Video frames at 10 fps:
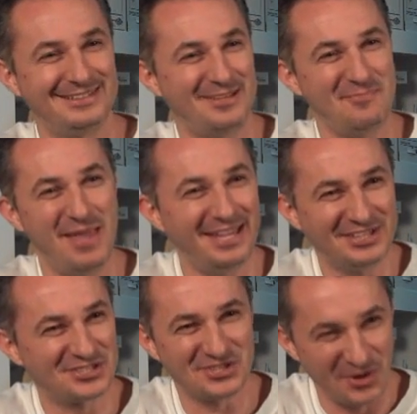Make
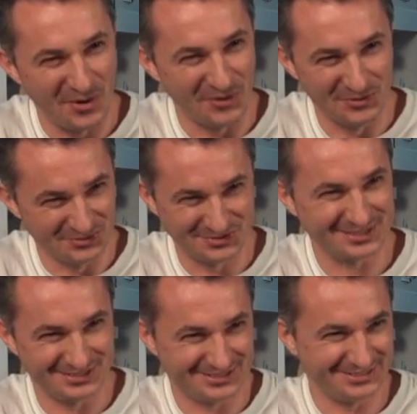shows
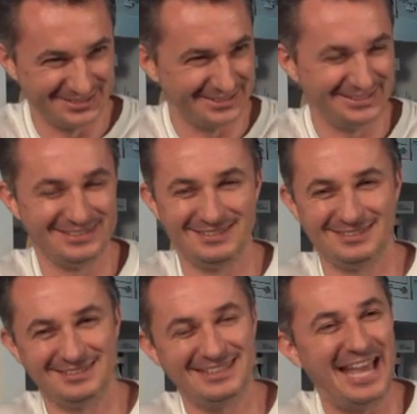or the
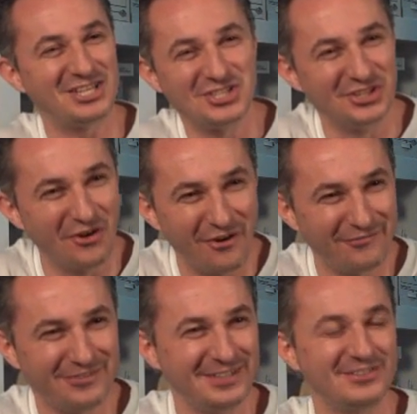Gadget Off
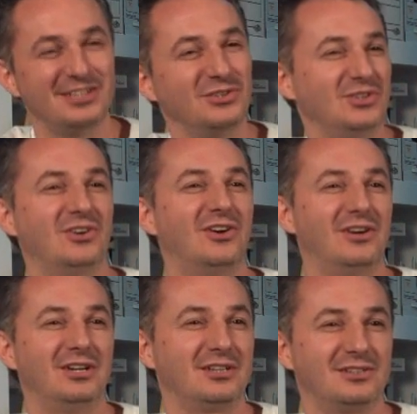here in New
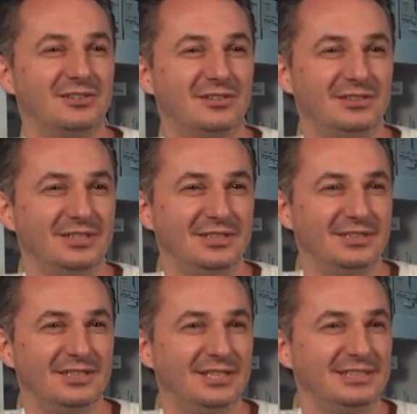York, or the
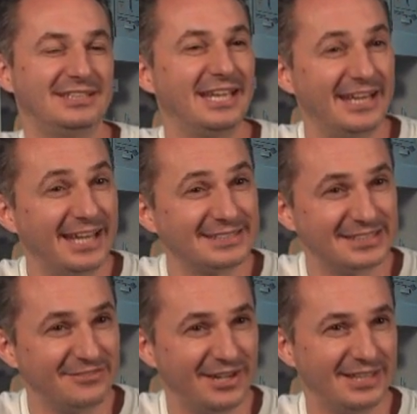TEDx
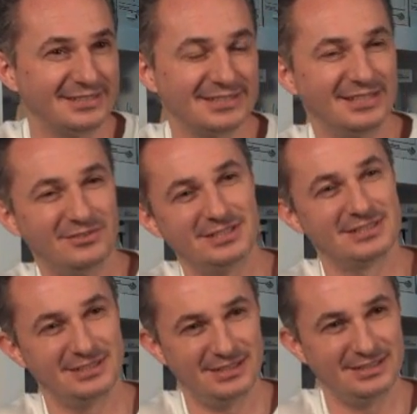events. I
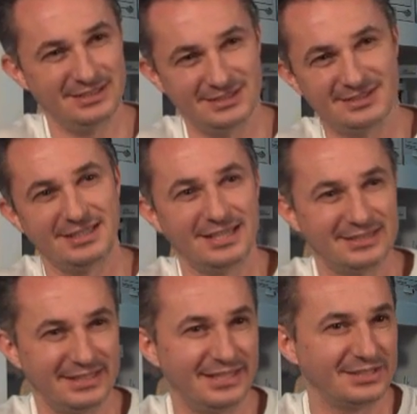did a thing at
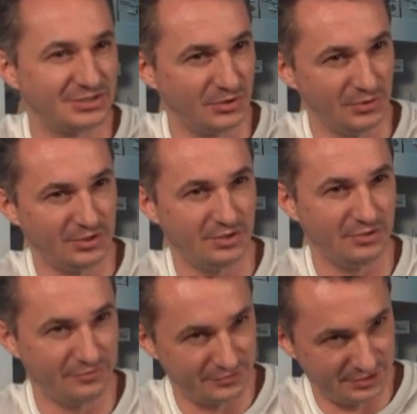TEDx Tokyo
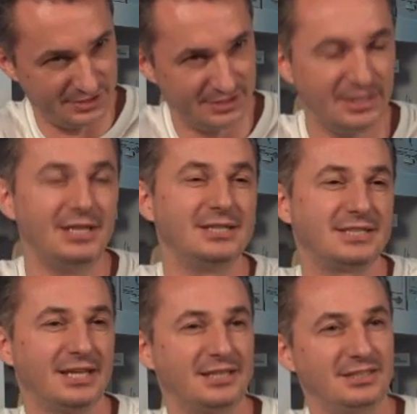for the
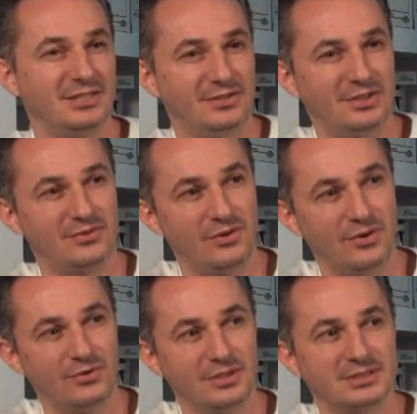second year in a
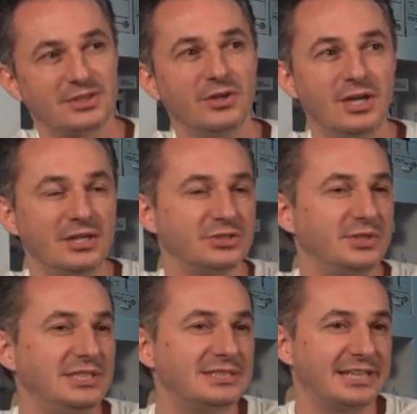row, and so
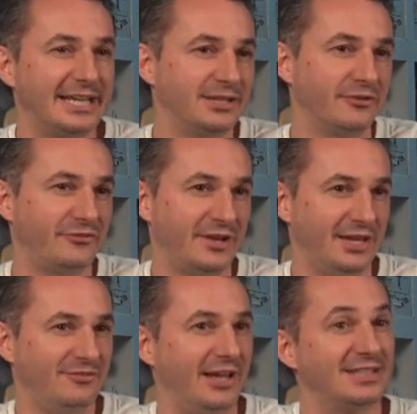these kind of
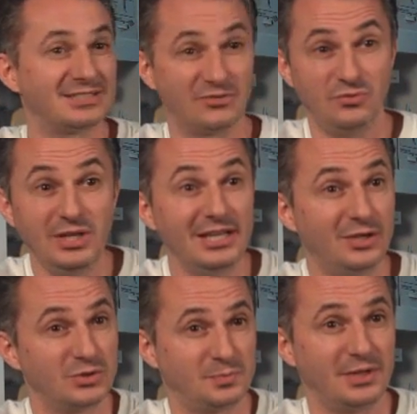events are really
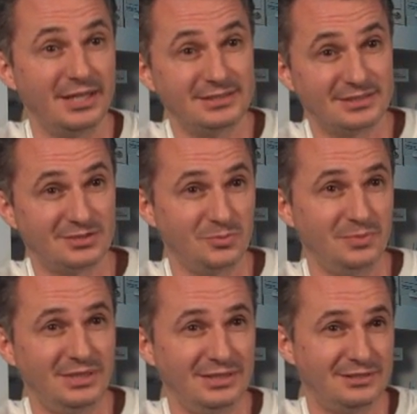good places to
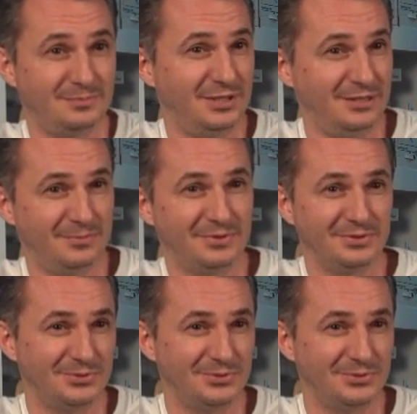meet people